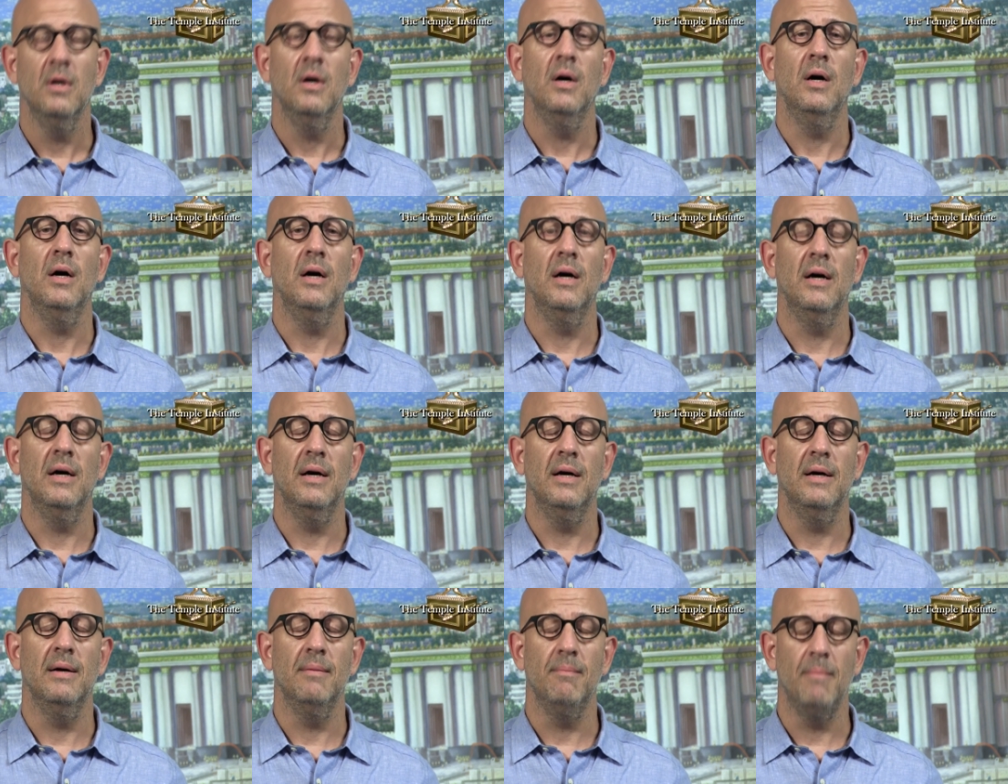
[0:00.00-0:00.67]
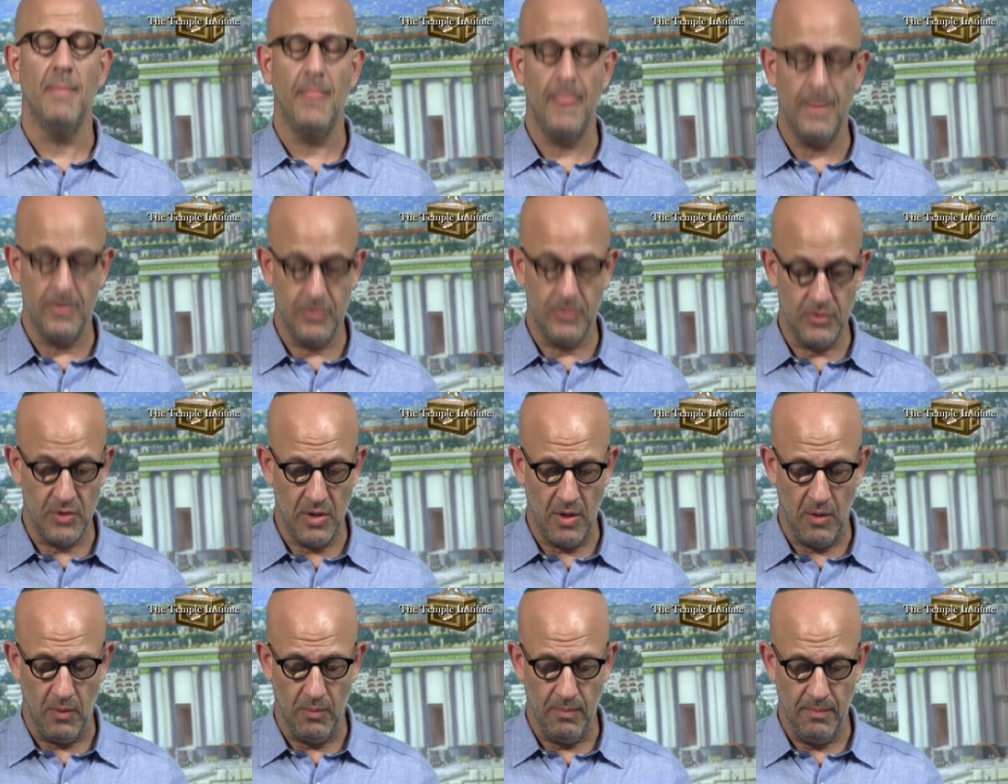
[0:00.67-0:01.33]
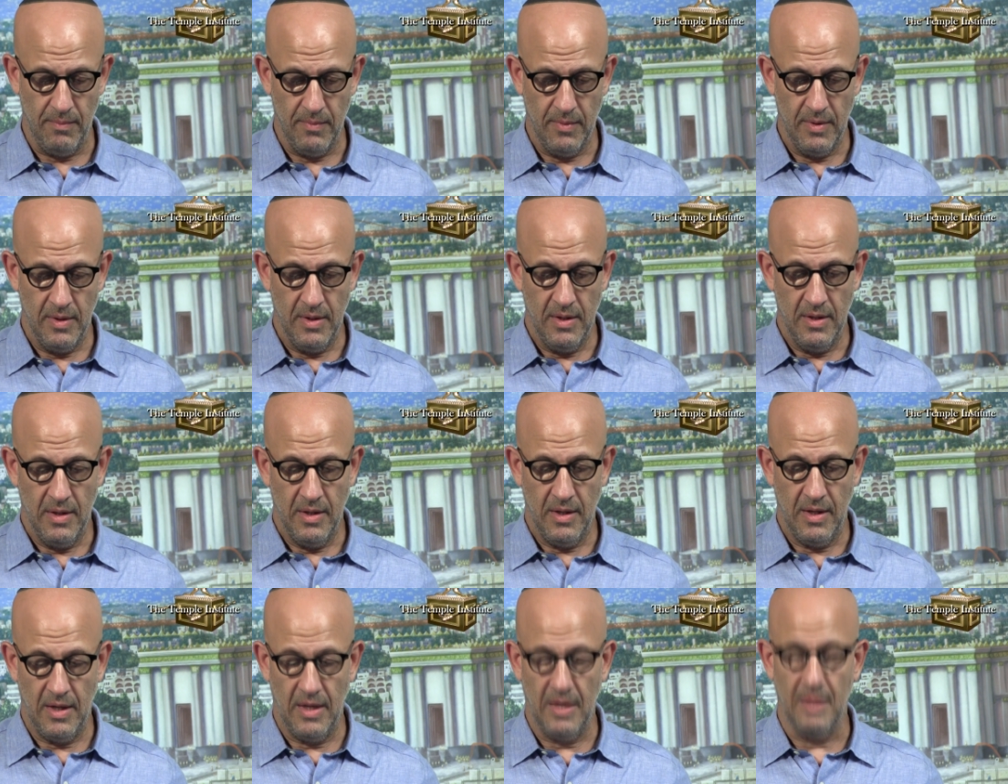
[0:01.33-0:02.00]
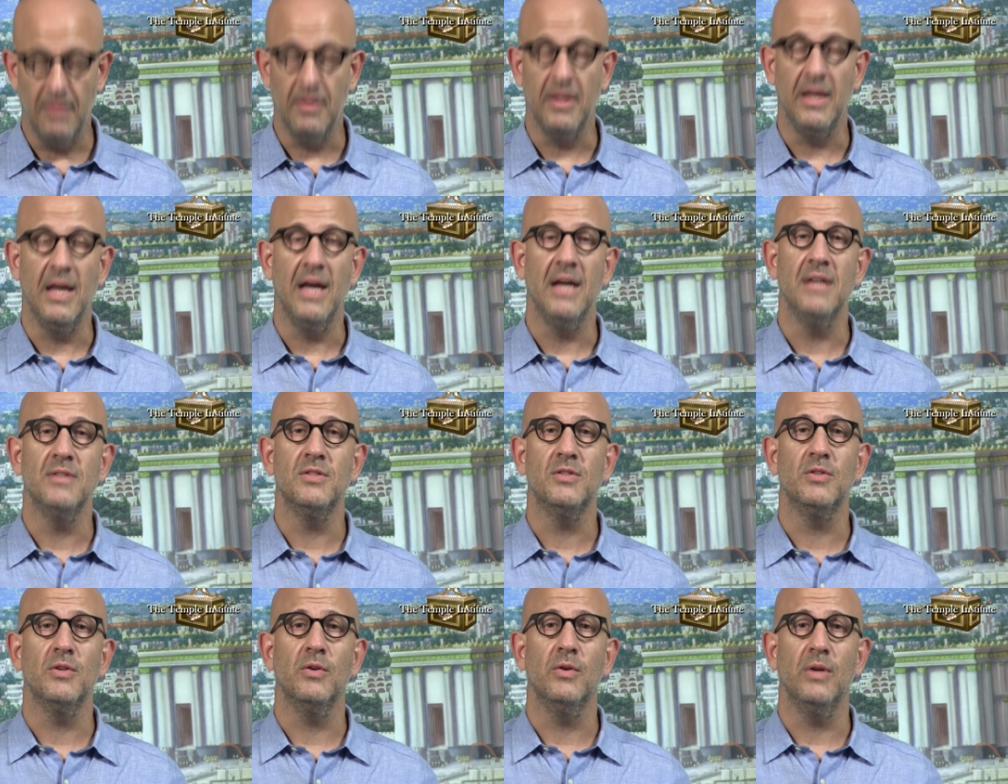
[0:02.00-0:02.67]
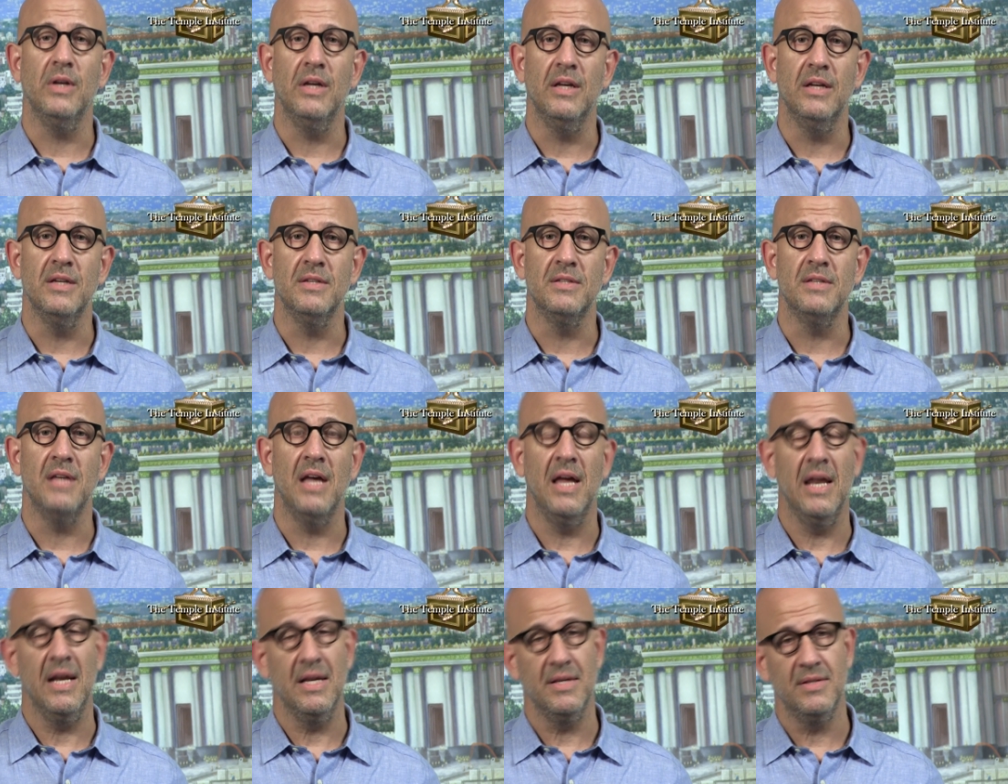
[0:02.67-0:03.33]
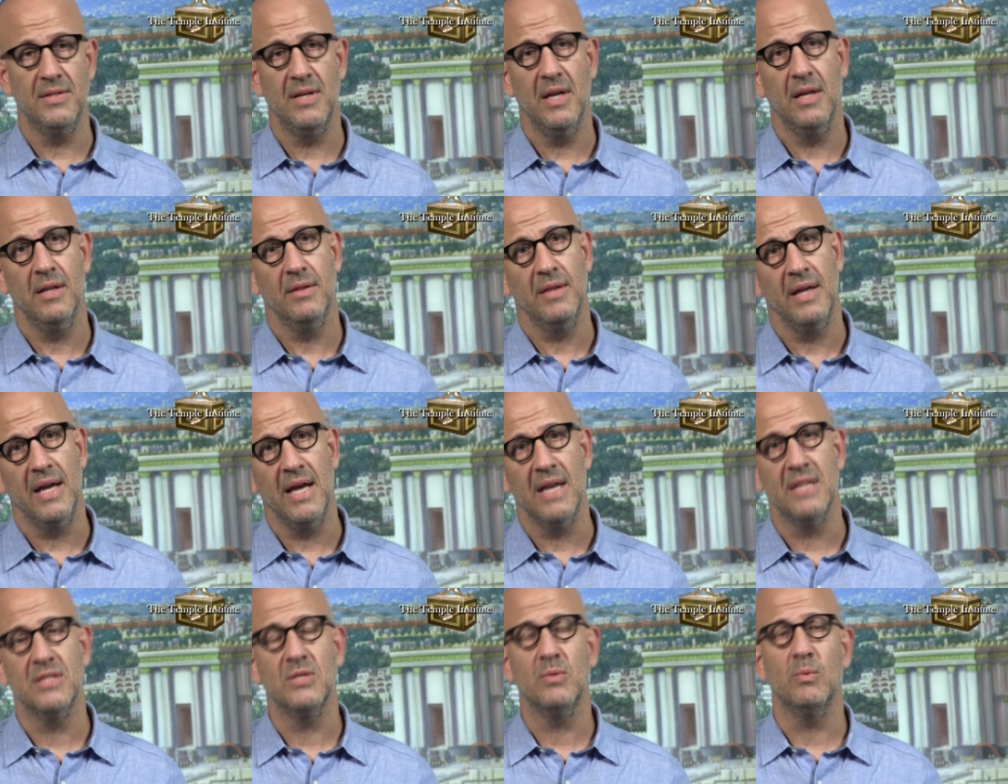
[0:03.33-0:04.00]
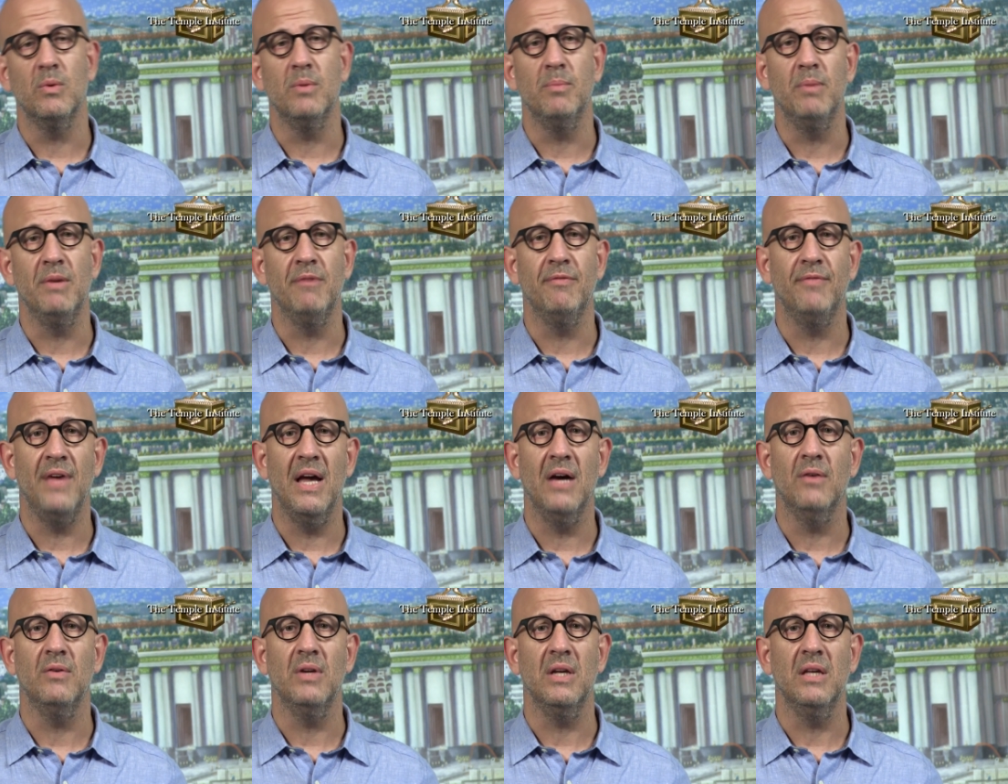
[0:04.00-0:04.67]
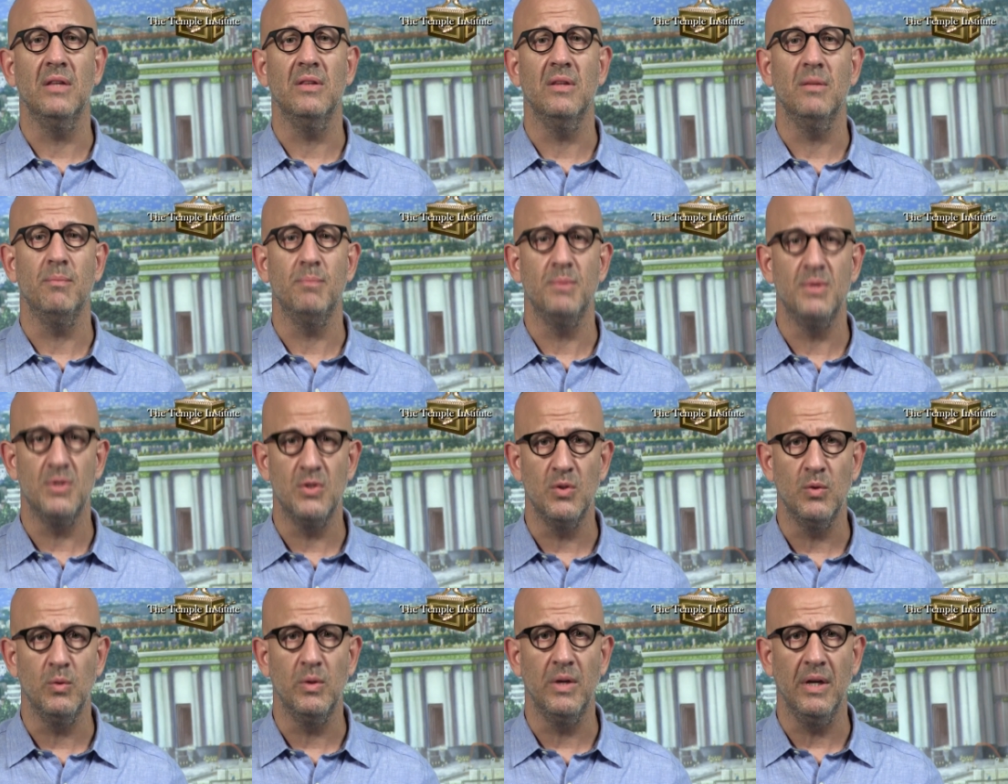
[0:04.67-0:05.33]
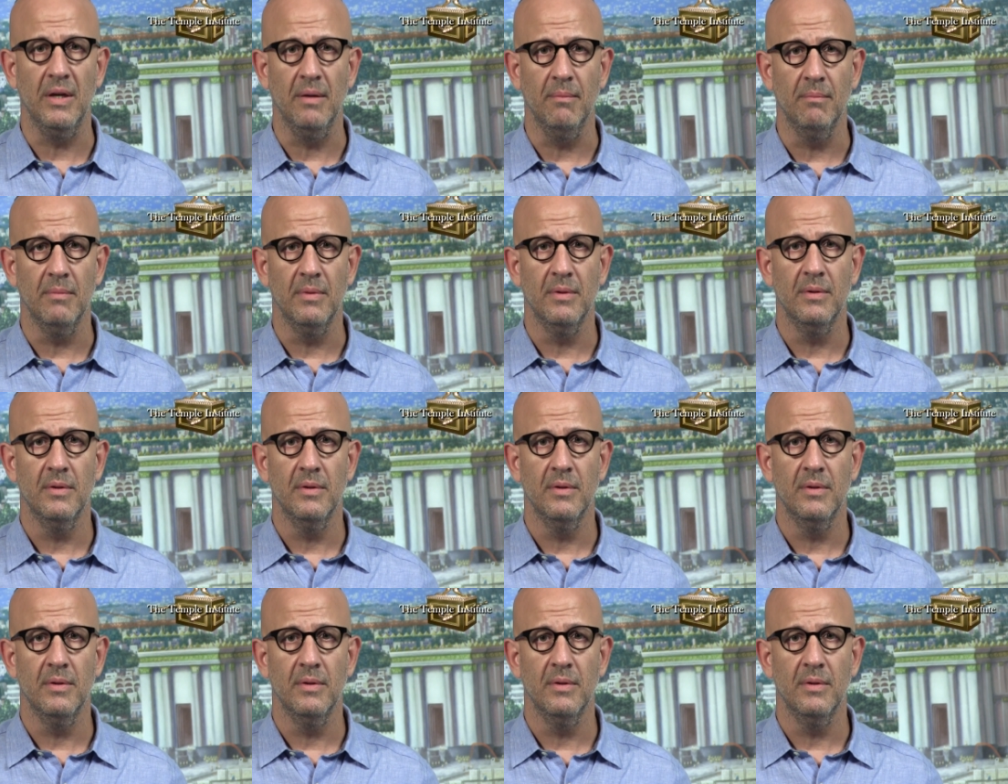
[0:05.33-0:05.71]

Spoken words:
The answer is, and I said it, the answer would be found in the Psukim.